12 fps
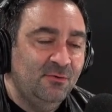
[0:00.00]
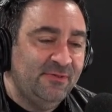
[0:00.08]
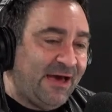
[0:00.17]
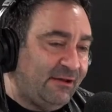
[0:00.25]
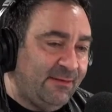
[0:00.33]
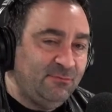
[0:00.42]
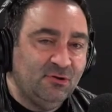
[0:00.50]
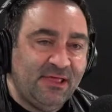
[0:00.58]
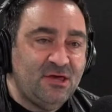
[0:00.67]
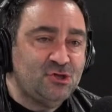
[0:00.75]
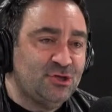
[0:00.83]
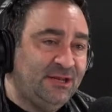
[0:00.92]
without
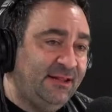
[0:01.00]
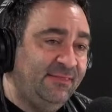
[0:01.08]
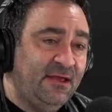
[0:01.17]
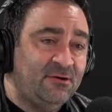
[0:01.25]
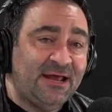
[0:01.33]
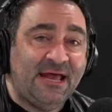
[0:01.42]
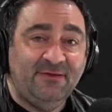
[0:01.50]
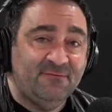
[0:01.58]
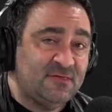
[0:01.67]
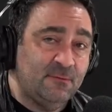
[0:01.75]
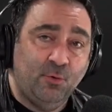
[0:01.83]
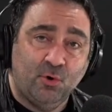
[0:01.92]
emulation. And they're not
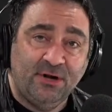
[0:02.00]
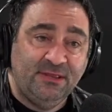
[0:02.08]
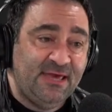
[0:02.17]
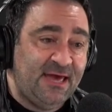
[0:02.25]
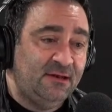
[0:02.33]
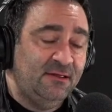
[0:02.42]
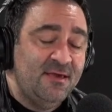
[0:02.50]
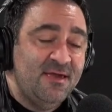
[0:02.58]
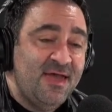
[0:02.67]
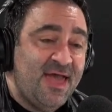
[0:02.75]
even supported yet.